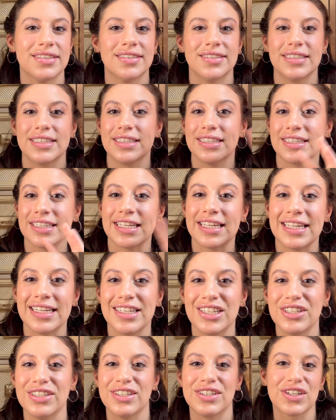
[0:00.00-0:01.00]

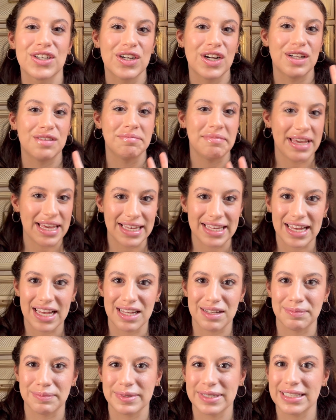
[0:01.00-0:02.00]
clean girl
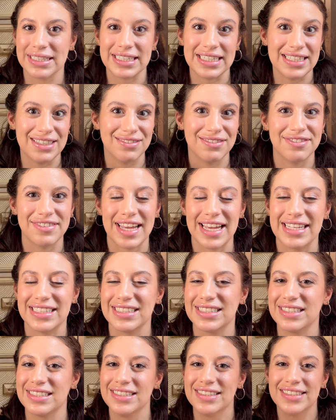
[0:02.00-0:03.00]
makeup, clean face,
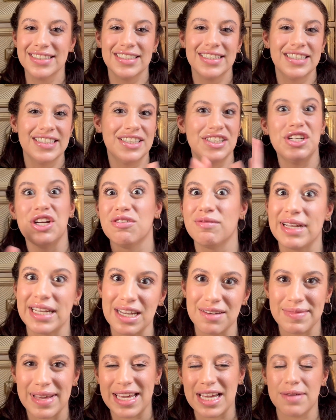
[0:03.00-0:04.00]
no makeup
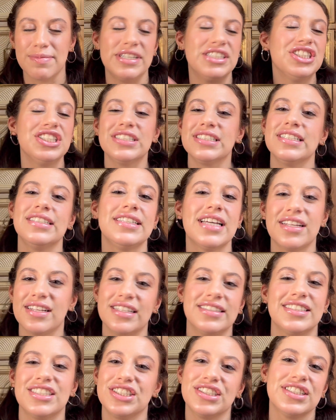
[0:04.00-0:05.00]
makeup. It's
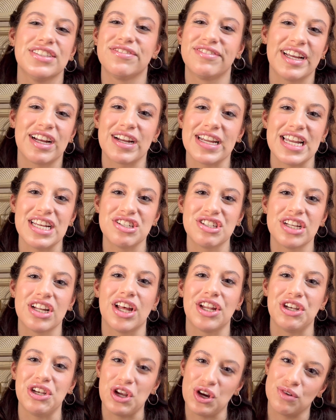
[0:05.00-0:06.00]
just a variation
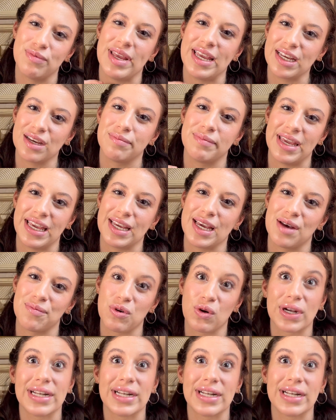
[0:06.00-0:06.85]
on no makeup makeup or